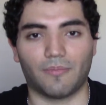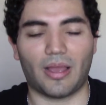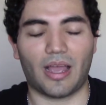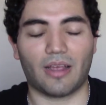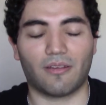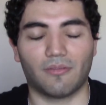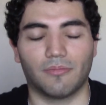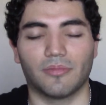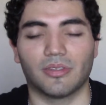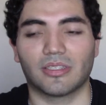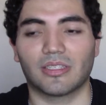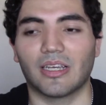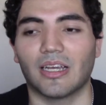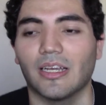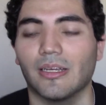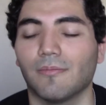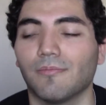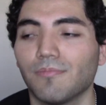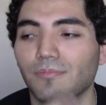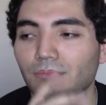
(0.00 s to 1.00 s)
back from this
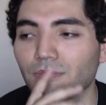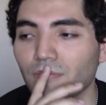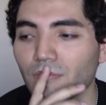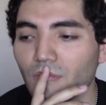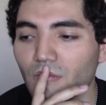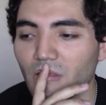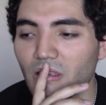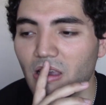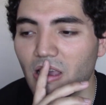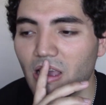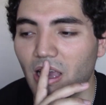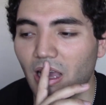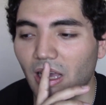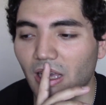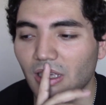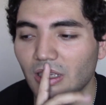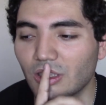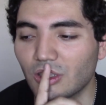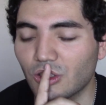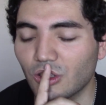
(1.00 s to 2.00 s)
guy.
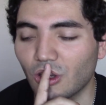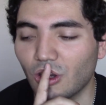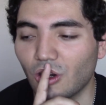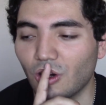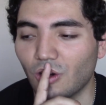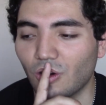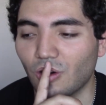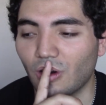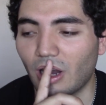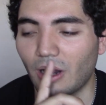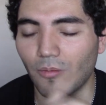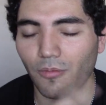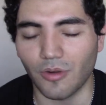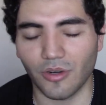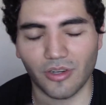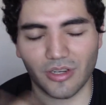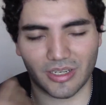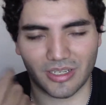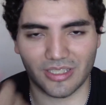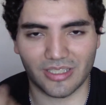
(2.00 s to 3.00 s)
So I'm
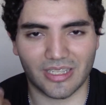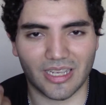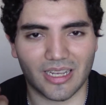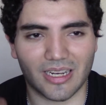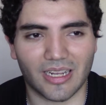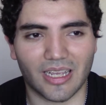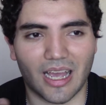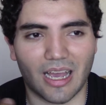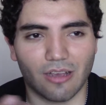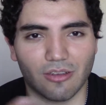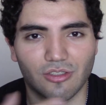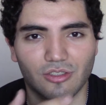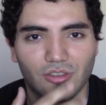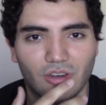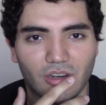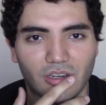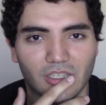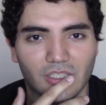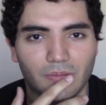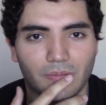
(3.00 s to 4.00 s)
wondering exactly how
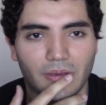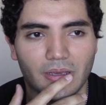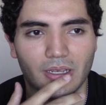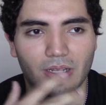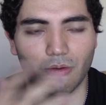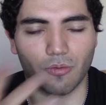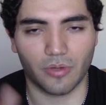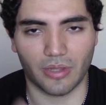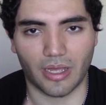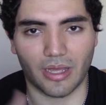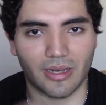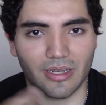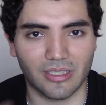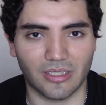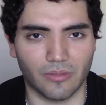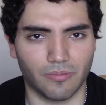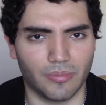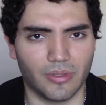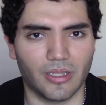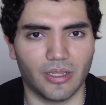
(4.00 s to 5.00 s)
strong is Pica without his
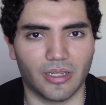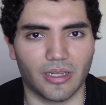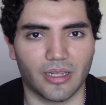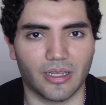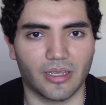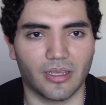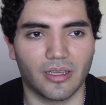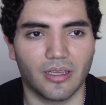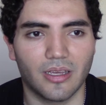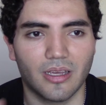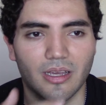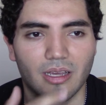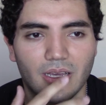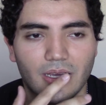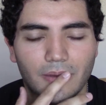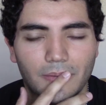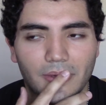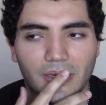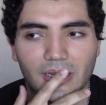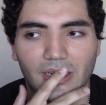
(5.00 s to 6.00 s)
ability.
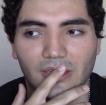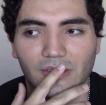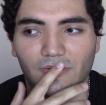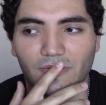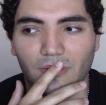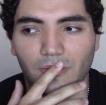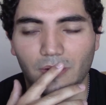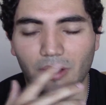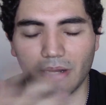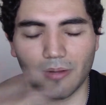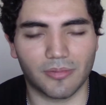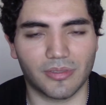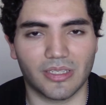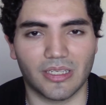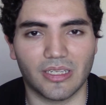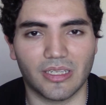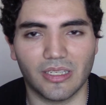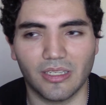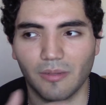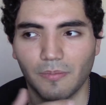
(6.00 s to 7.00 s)
Because from what I'm
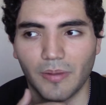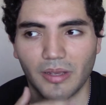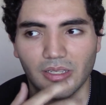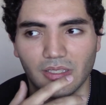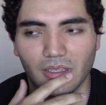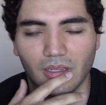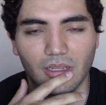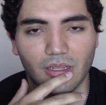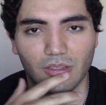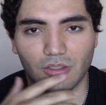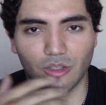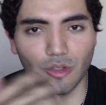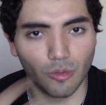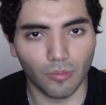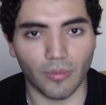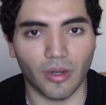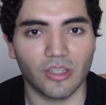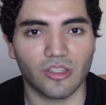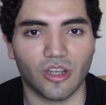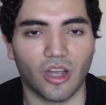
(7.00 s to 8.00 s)
seeing, he depends a little too
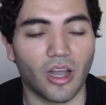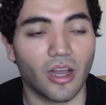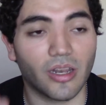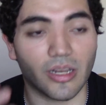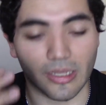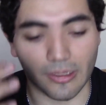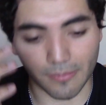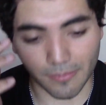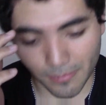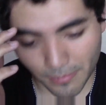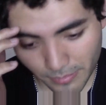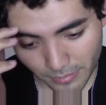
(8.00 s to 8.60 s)
much on it.